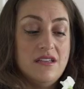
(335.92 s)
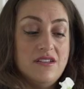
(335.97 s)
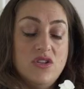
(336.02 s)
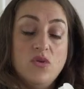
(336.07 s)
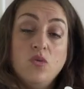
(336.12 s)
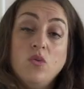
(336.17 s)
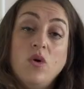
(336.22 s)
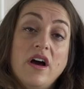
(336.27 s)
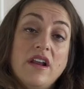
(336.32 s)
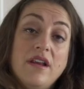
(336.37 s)
is
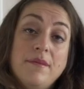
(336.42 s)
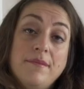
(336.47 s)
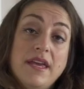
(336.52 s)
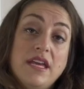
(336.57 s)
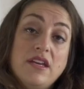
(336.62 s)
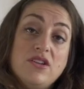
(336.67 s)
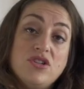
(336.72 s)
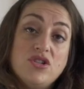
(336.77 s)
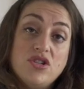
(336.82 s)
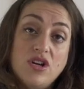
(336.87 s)
you want to
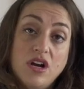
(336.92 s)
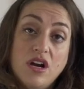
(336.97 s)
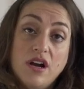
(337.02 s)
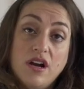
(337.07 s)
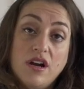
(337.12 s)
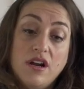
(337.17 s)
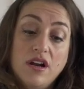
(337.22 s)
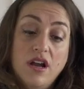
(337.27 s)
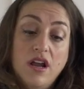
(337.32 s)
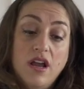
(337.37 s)
make
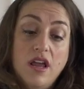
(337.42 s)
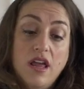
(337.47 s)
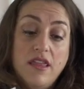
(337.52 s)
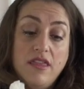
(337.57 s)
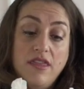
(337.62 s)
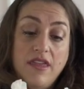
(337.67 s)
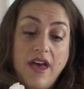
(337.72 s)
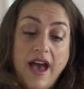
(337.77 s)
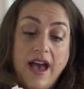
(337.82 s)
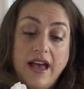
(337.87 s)
sure
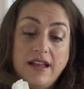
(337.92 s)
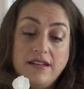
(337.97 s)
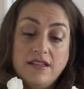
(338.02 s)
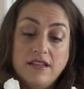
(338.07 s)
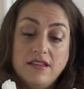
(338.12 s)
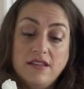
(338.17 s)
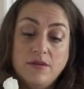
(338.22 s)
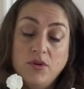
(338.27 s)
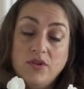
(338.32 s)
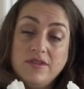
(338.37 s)

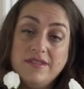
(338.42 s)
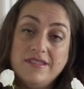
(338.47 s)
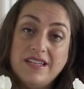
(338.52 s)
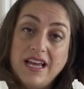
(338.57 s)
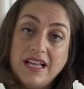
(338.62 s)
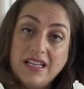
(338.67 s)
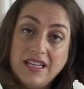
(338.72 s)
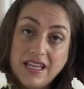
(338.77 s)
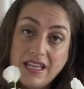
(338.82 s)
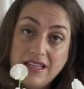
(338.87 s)
that the most
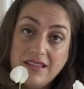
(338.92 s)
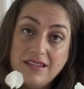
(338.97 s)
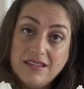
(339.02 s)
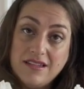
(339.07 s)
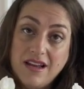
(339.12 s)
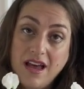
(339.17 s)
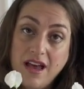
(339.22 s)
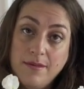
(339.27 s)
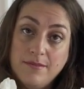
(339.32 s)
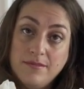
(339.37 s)
delicate
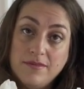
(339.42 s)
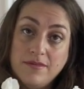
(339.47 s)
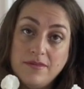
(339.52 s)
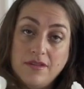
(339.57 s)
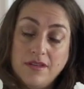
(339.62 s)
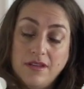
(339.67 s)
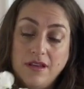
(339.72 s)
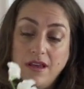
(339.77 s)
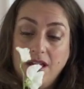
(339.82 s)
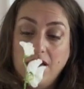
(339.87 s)

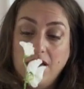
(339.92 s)
stems